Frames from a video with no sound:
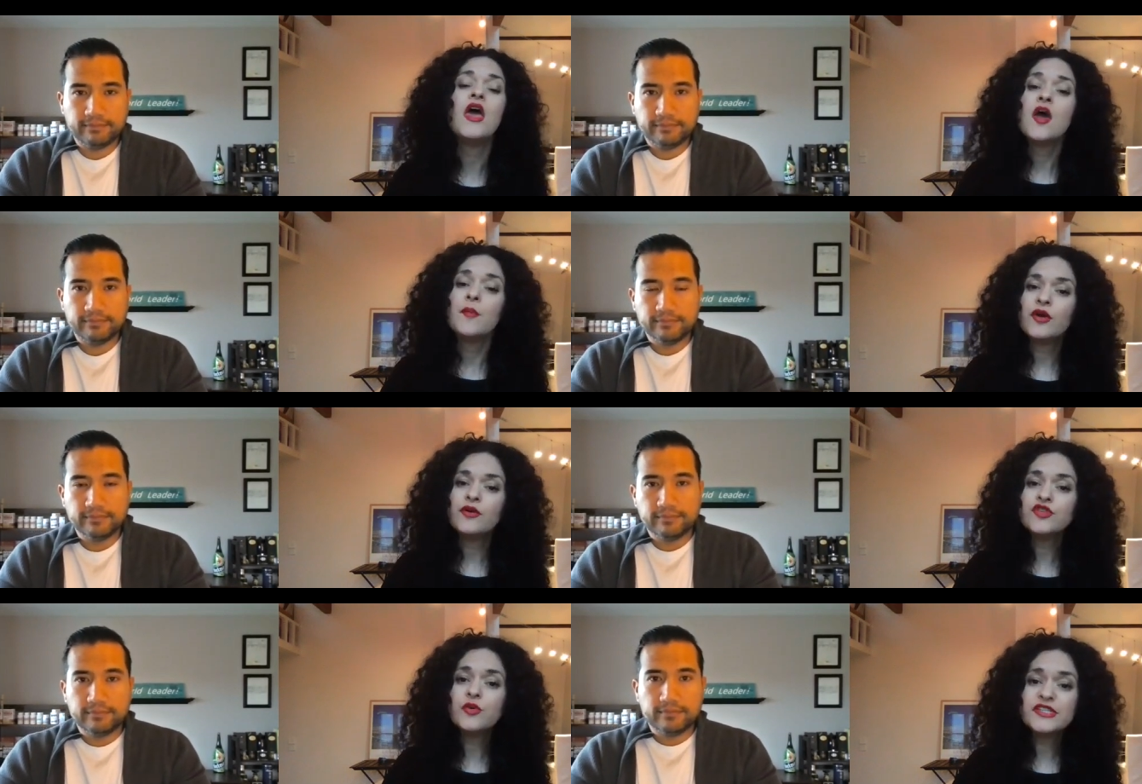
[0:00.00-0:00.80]
Speaker 1: But
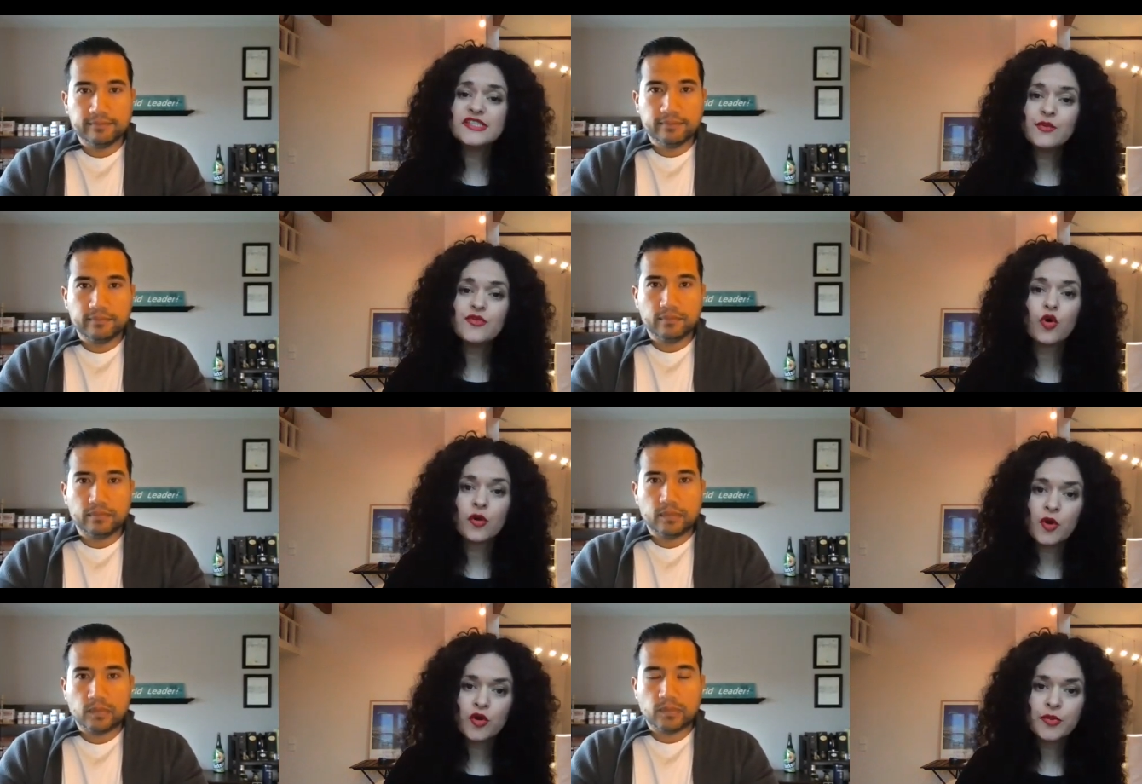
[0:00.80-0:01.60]
also, we see with
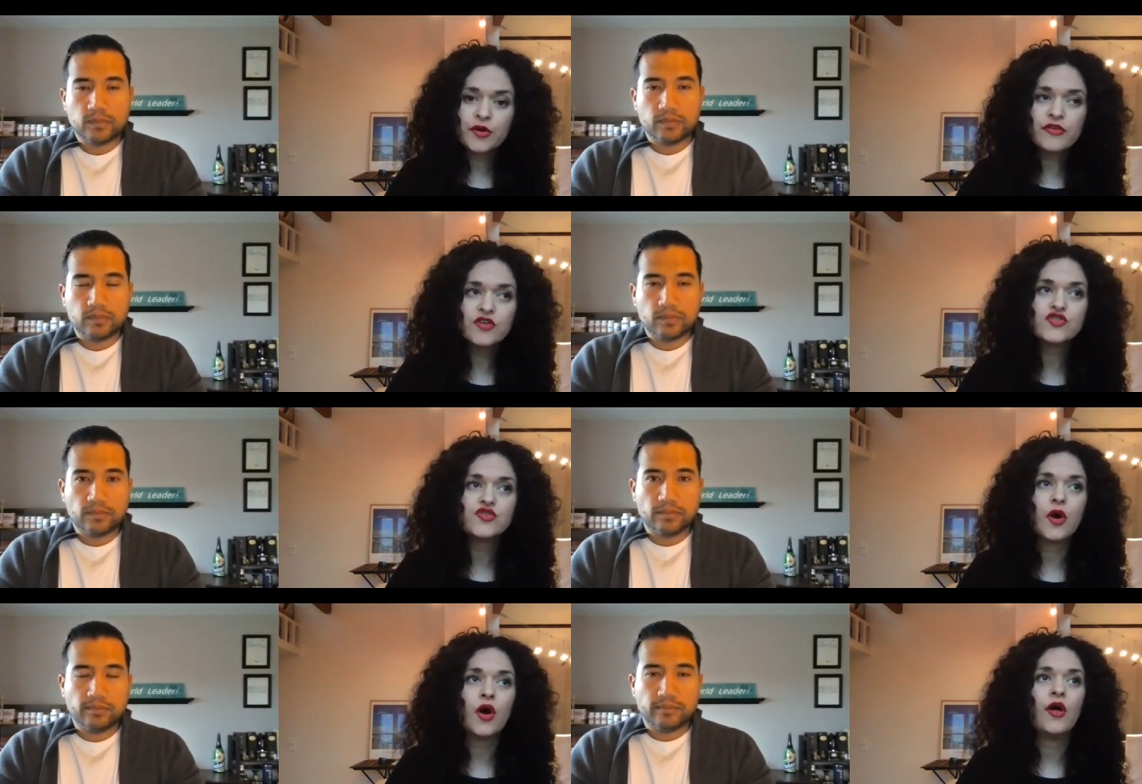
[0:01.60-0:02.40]
hormonal birth
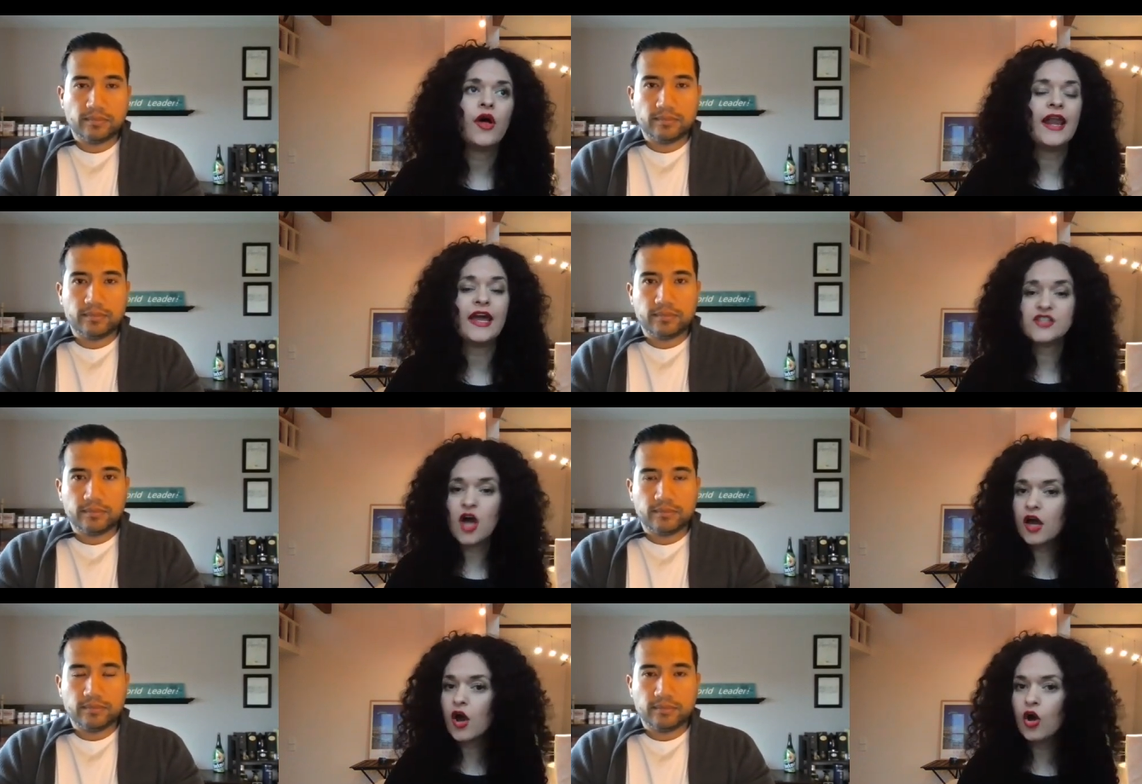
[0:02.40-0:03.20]
control. And I talk
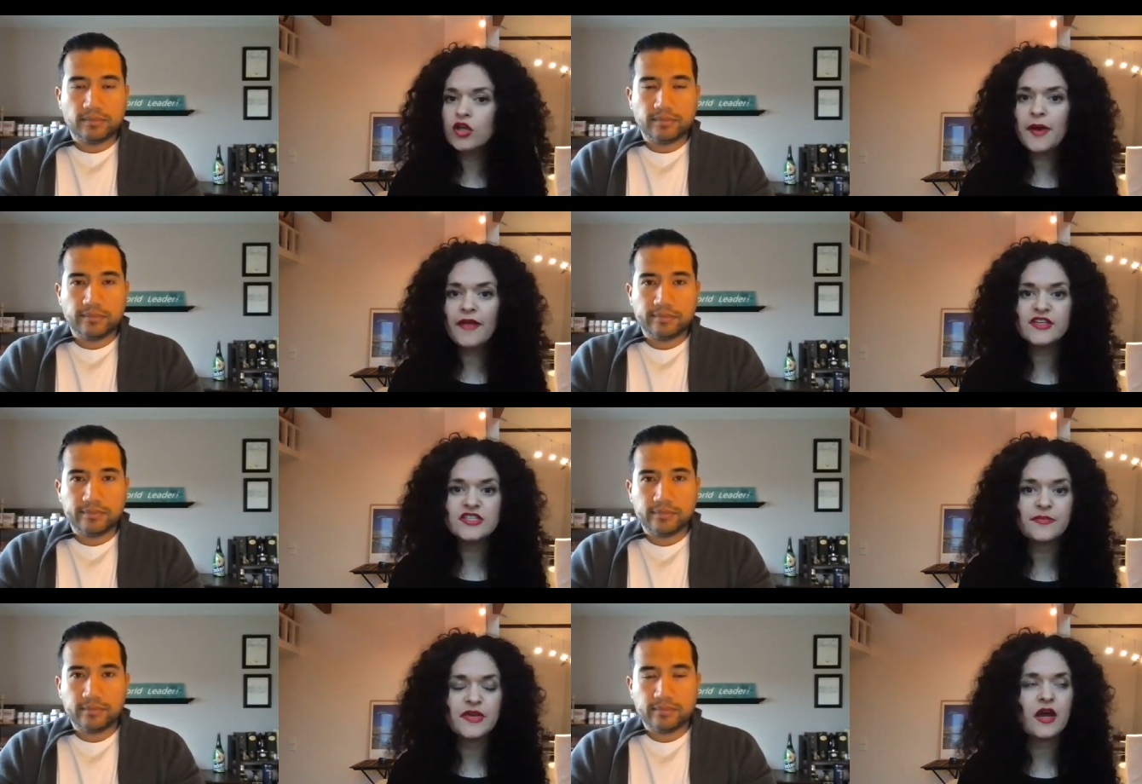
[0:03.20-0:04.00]
all about this in
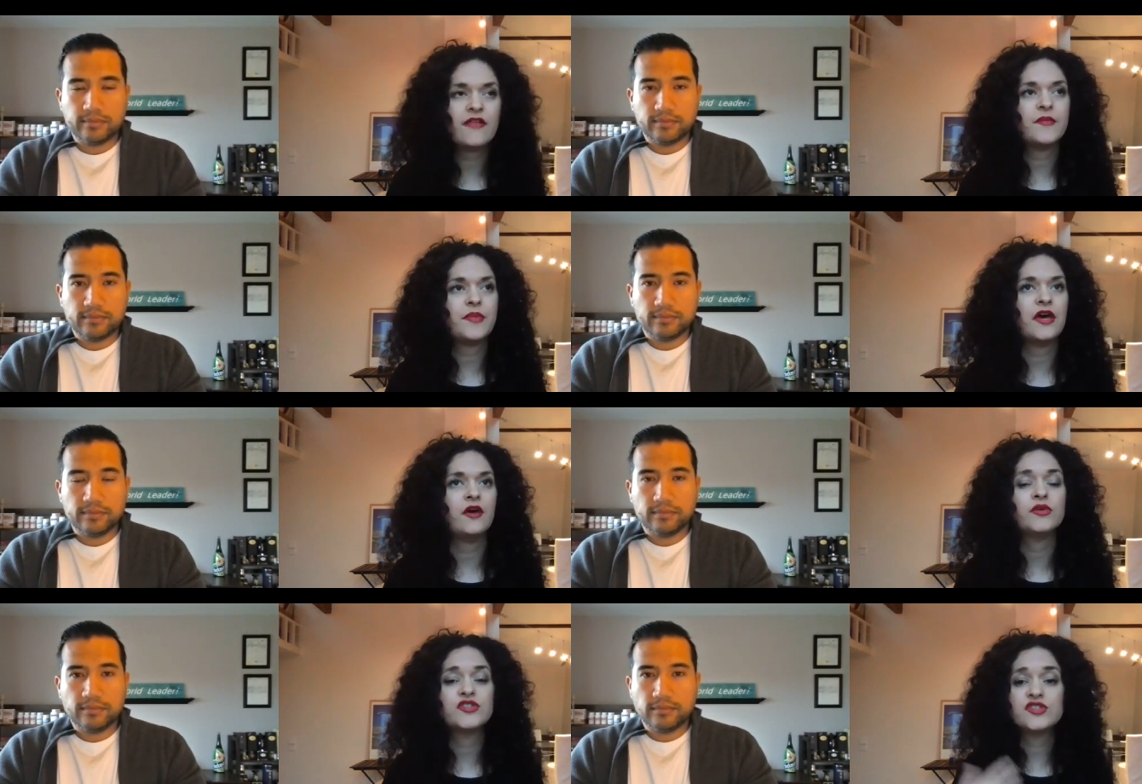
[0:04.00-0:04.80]
Beyond the Pill,
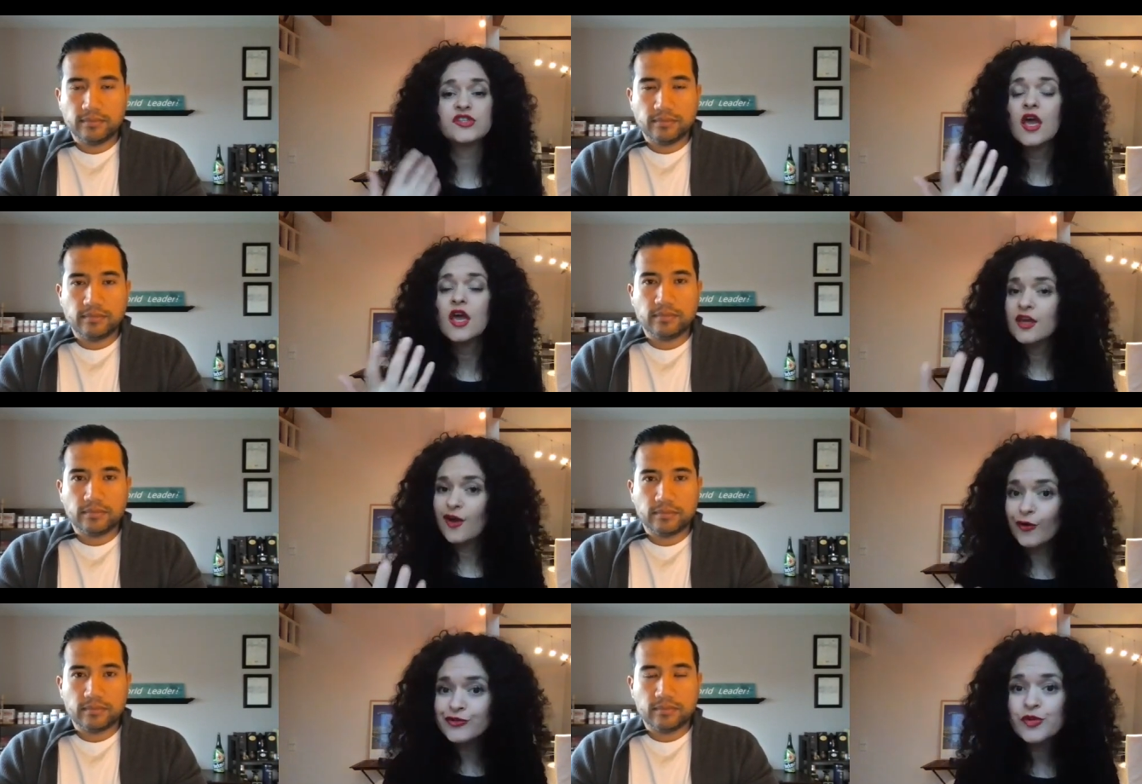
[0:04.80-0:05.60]
which is
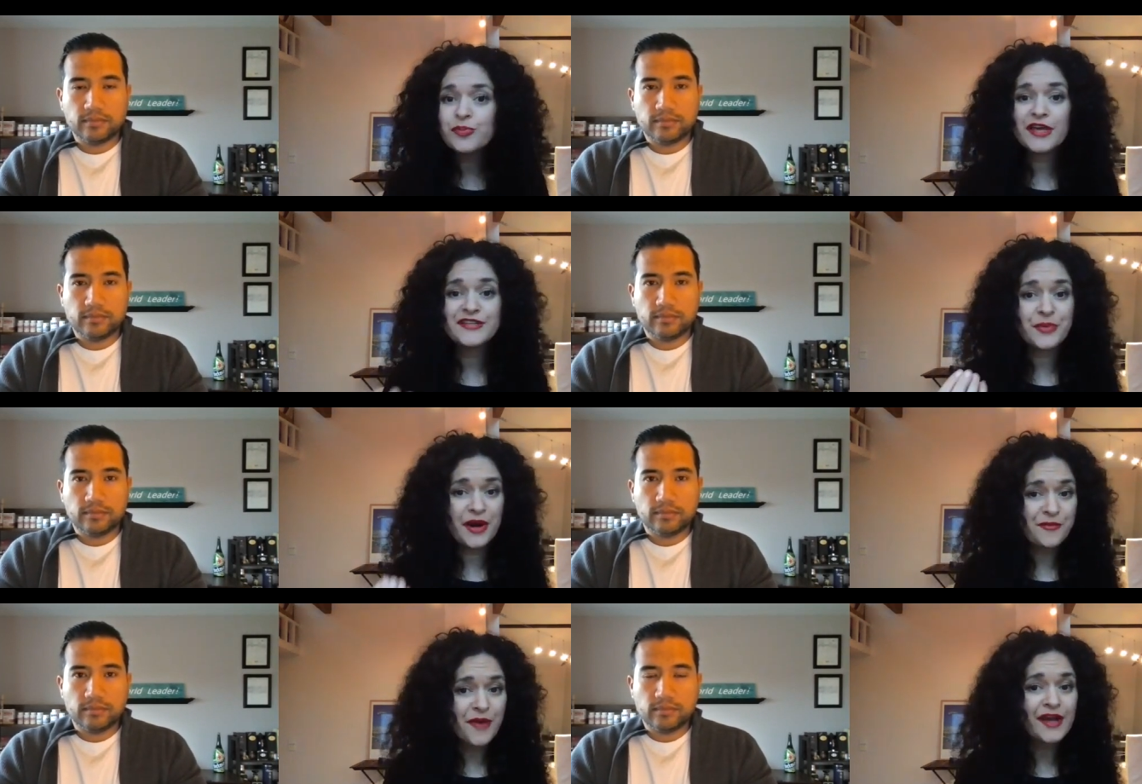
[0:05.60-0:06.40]
also a place where I
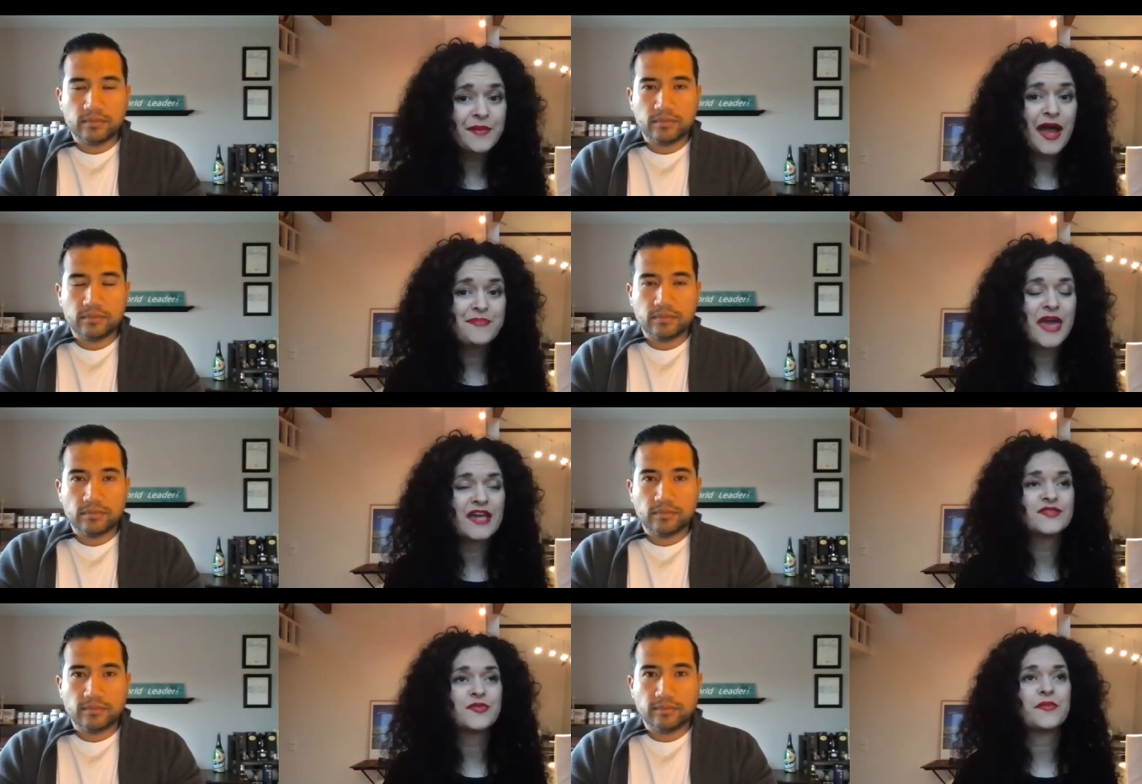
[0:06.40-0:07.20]
recommend
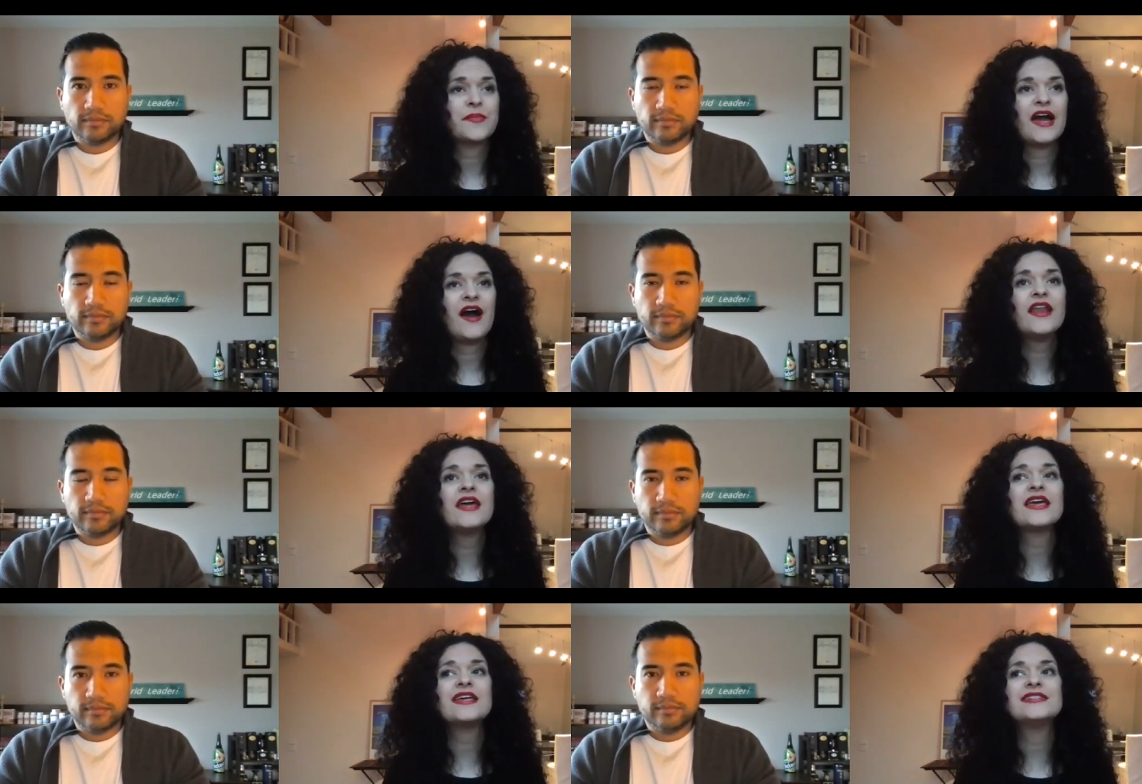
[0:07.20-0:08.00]
MegaSporeBiotic,
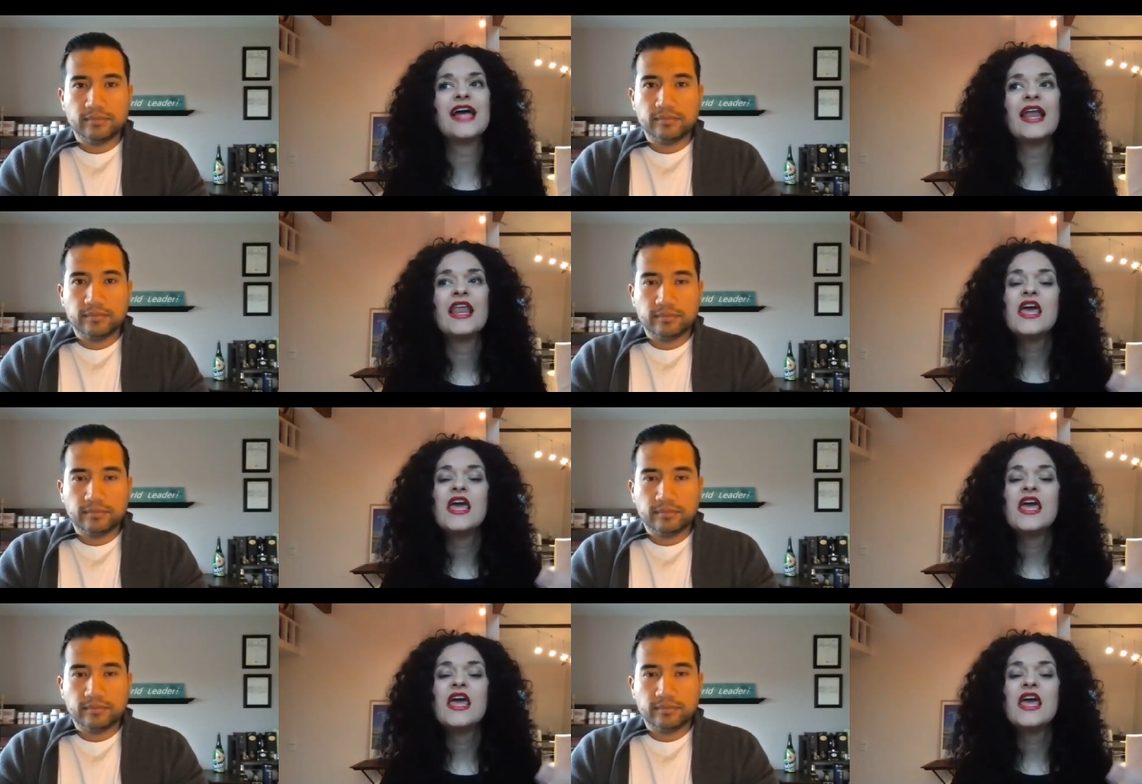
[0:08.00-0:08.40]
is that